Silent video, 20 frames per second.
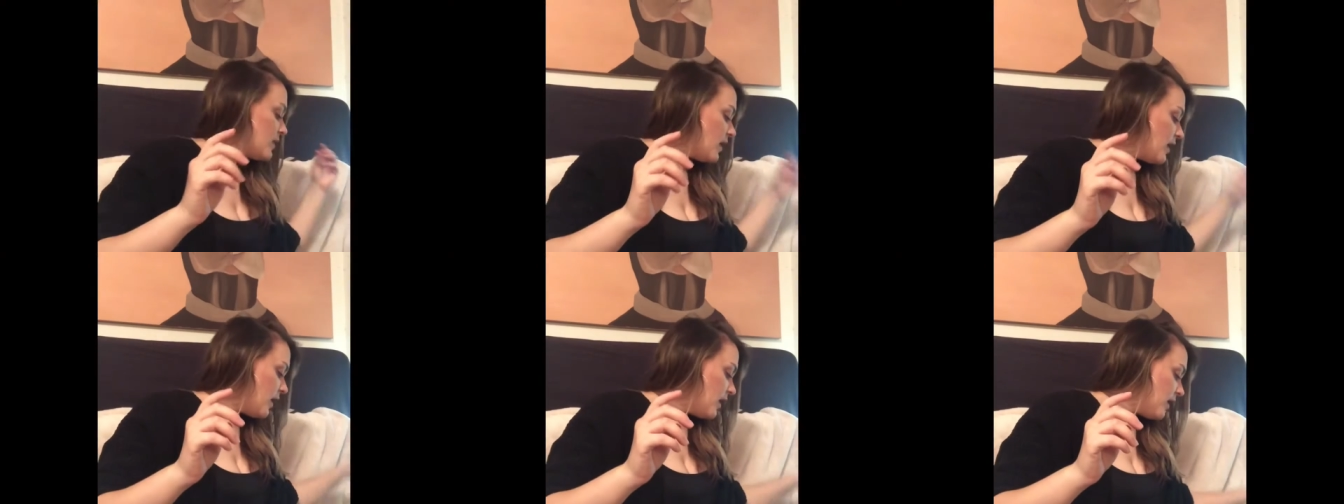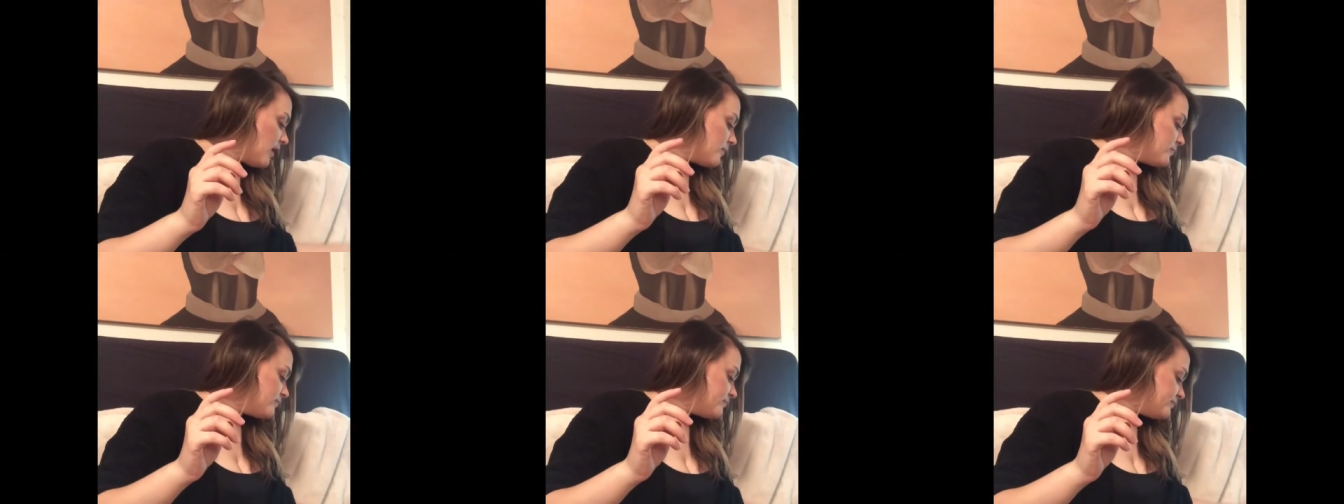
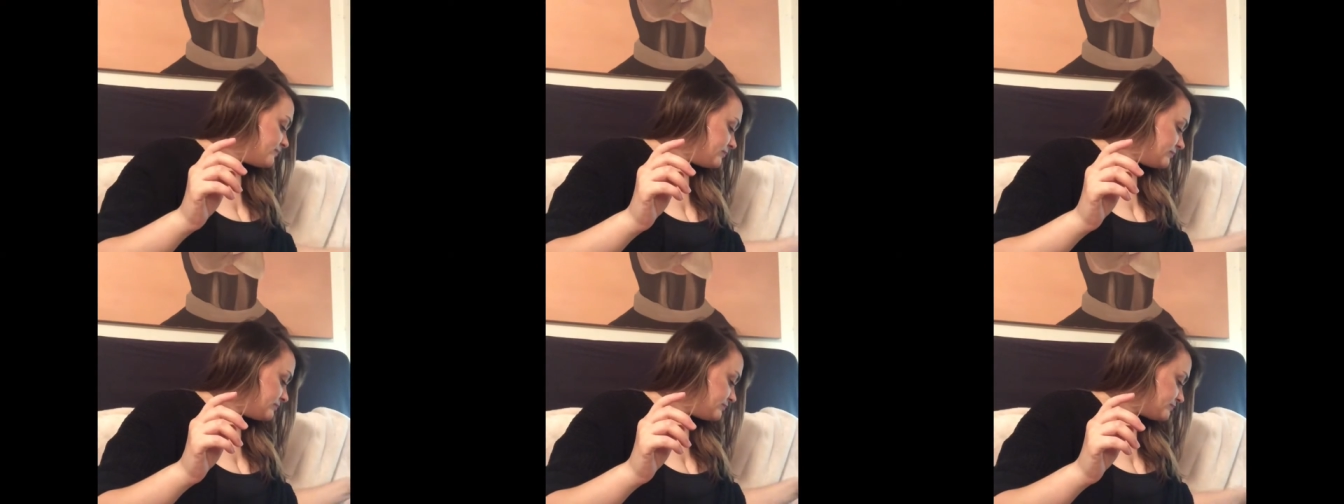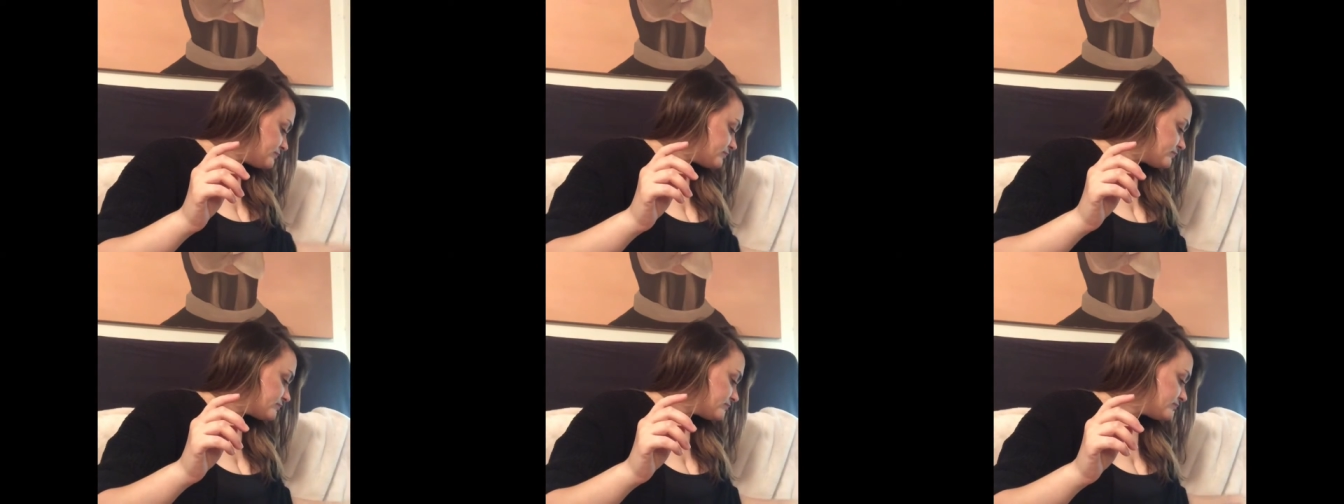Um,
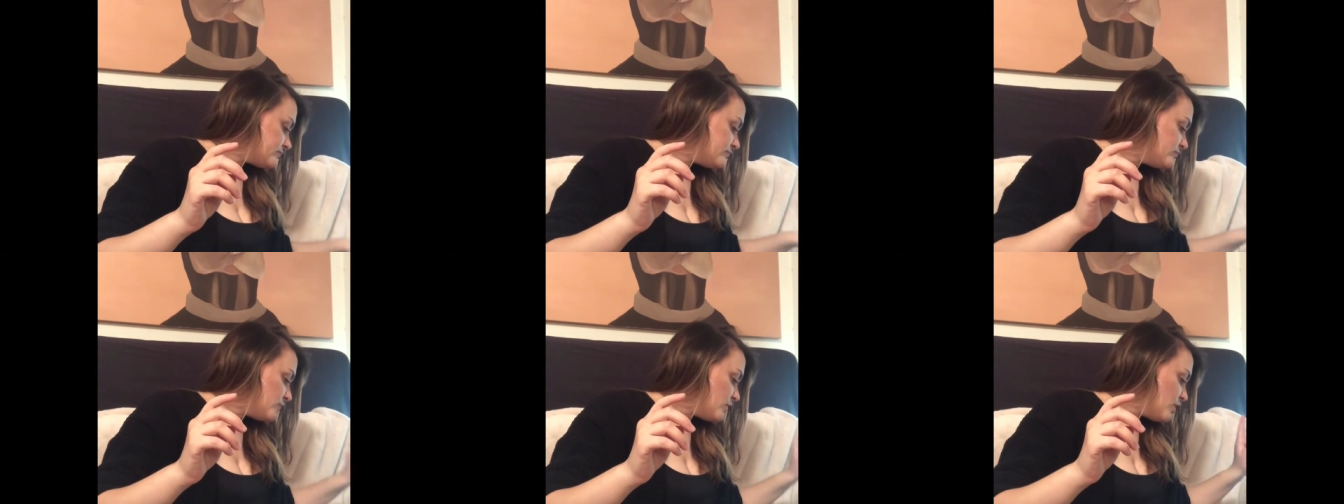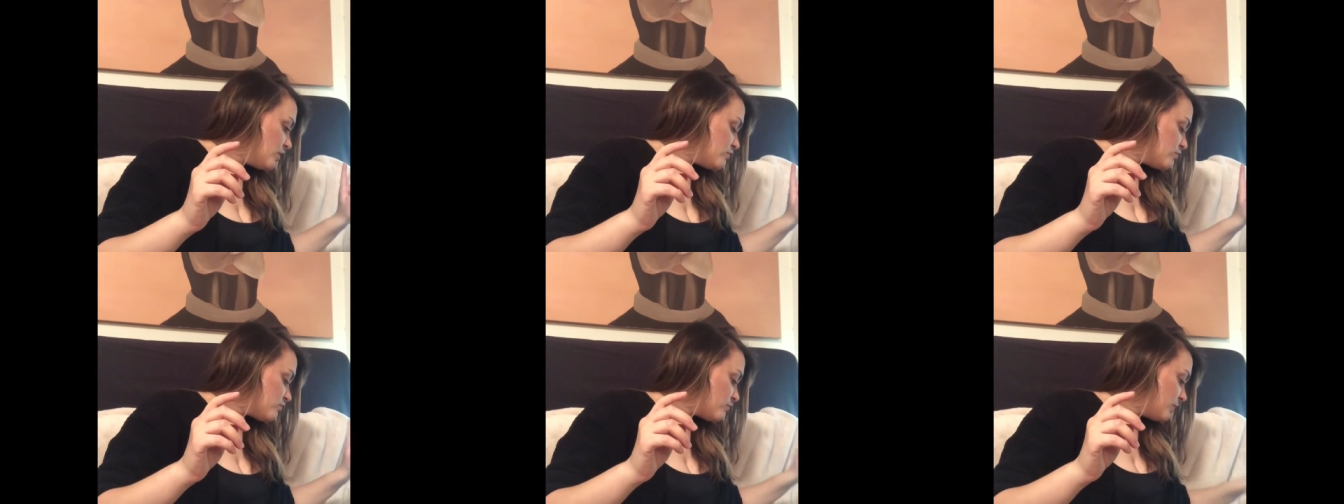
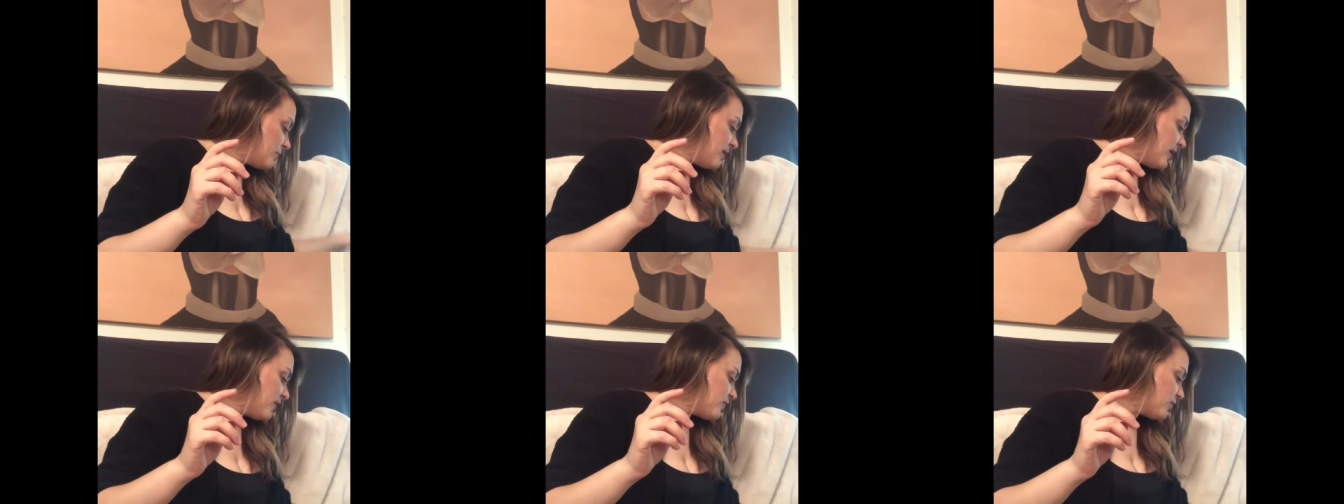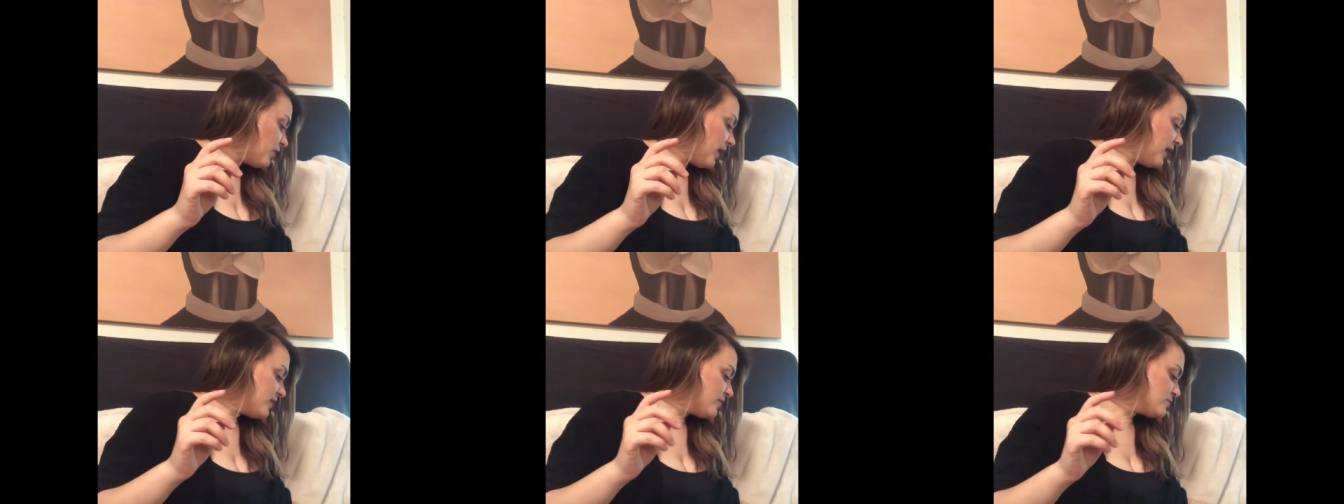so one of my other
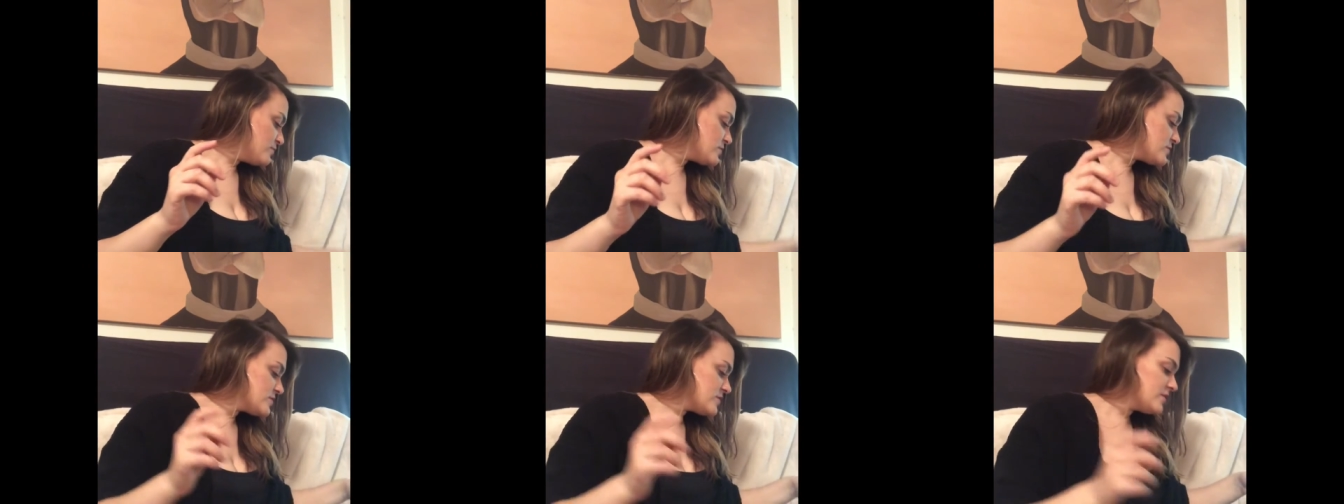items